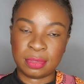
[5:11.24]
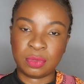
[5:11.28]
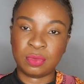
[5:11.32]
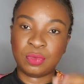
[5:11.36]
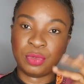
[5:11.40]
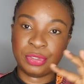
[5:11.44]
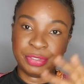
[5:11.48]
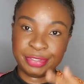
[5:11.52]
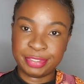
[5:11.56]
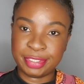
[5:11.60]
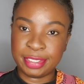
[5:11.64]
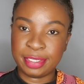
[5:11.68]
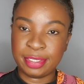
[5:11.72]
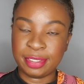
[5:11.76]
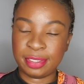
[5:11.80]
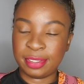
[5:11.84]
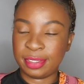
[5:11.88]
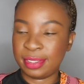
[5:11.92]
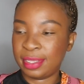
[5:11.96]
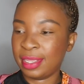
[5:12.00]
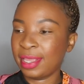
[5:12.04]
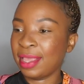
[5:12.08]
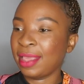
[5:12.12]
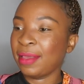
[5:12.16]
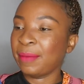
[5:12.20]
we'll see.
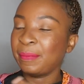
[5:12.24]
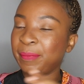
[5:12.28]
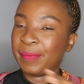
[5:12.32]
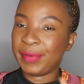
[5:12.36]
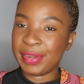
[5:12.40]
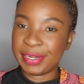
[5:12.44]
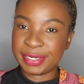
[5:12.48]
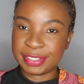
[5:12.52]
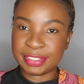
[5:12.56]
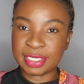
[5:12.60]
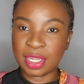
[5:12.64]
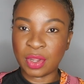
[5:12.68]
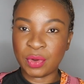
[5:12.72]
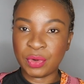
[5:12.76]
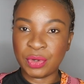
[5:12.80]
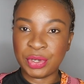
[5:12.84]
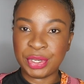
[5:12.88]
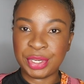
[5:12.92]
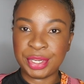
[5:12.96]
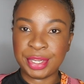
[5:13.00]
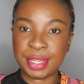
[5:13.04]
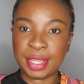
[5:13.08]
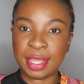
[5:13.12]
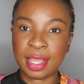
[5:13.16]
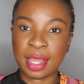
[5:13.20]
But down
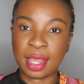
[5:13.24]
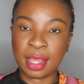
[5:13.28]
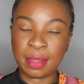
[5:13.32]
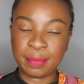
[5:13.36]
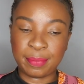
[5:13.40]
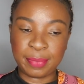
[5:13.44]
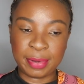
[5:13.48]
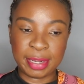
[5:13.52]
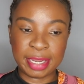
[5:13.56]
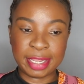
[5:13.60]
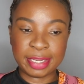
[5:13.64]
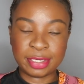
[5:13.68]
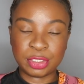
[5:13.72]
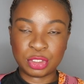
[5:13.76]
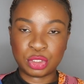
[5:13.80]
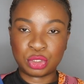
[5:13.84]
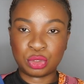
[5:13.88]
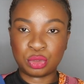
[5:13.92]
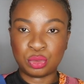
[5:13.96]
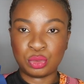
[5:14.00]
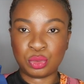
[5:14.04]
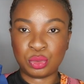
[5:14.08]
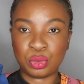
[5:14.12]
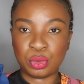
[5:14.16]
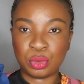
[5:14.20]
here I plan
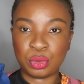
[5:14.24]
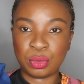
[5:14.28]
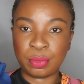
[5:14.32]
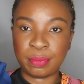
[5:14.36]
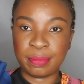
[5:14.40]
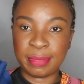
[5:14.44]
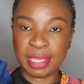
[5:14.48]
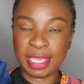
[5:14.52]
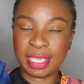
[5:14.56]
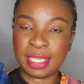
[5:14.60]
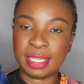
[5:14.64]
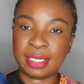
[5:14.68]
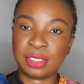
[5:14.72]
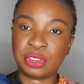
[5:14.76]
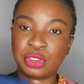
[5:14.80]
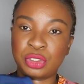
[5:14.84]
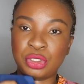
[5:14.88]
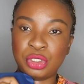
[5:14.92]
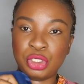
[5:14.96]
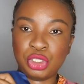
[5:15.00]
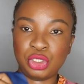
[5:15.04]
to make it